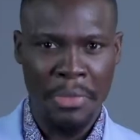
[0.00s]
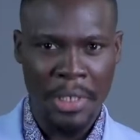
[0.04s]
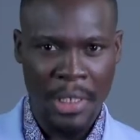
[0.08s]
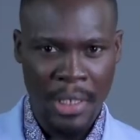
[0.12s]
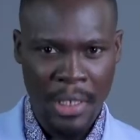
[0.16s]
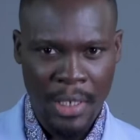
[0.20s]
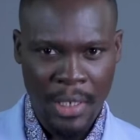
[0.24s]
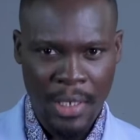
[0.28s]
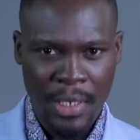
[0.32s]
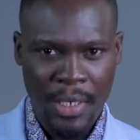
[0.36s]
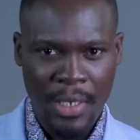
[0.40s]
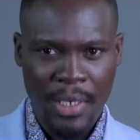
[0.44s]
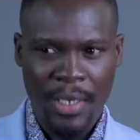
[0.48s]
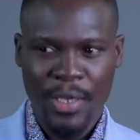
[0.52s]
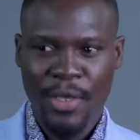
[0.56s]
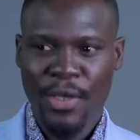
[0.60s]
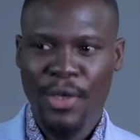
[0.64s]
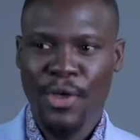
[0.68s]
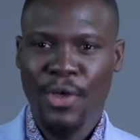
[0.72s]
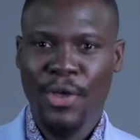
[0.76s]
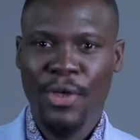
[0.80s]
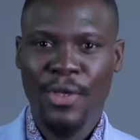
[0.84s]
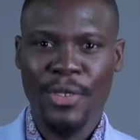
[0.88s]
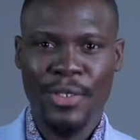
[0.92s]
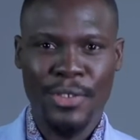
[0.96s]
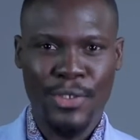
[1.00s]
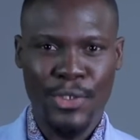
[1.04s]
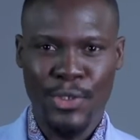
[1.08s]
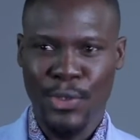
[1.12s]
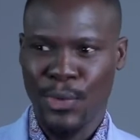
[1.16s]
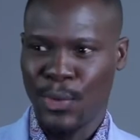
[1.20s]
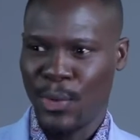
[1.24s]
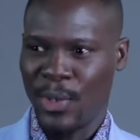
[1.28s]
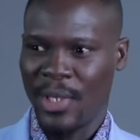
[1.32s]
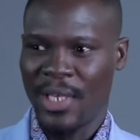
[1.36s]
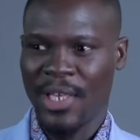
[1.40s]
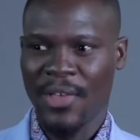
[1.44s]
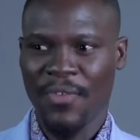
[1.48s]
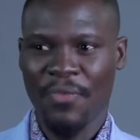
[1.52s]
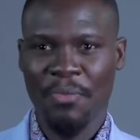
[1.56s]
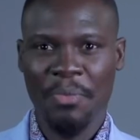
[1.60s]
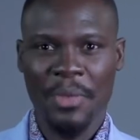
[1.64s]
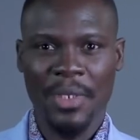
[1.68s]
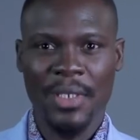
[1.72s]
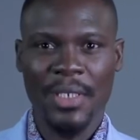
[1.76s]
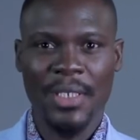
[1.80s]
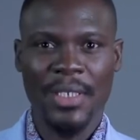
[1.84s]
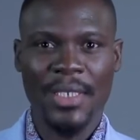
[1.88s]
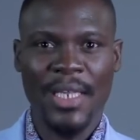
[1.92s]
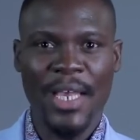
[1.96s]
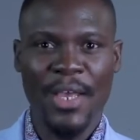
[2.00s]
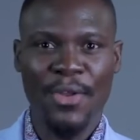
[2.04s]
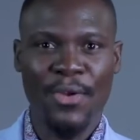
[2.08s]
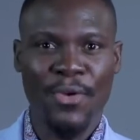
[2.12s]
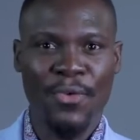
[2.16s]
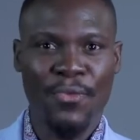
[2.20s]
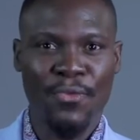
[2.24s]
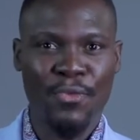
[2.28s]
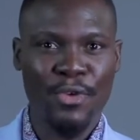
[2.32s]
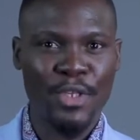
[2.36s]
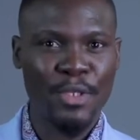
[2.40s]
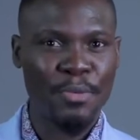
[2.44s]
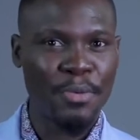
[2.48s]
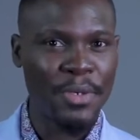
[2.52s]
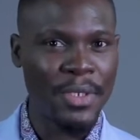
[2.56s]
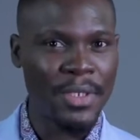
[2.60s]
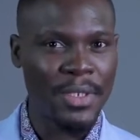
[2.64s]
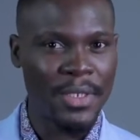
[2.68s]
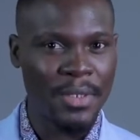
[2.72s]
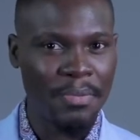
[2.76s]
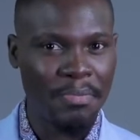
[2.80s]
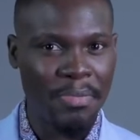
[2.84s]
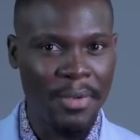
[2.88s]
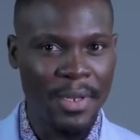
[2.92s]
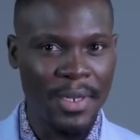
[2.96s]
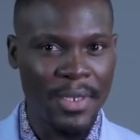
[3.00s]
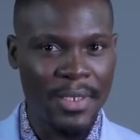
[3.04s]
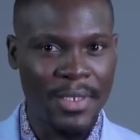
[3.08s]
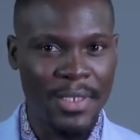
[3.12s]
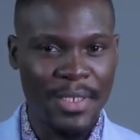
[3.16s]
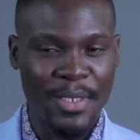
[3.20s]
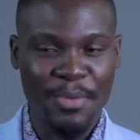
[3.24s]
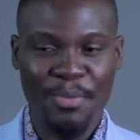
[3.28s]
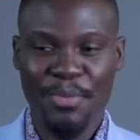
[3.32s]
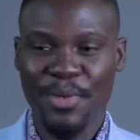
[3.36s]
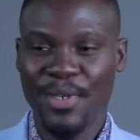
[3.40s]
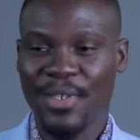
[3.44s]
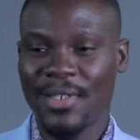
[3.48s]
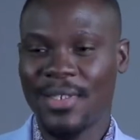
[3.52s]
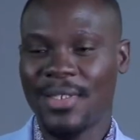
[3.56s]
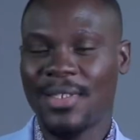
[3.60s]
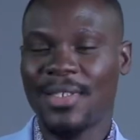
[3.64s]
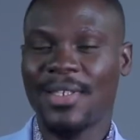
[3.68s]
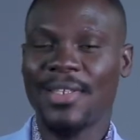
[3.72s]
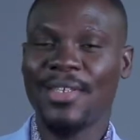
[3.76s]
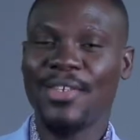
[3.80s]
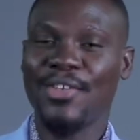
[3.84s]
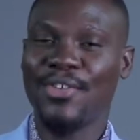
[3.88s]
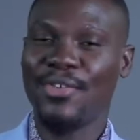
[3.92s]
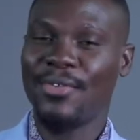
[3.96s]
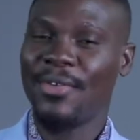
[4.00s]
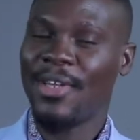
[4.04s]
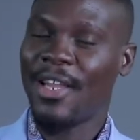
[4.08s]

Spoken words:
me to give me this kind of responsibility? But, you know,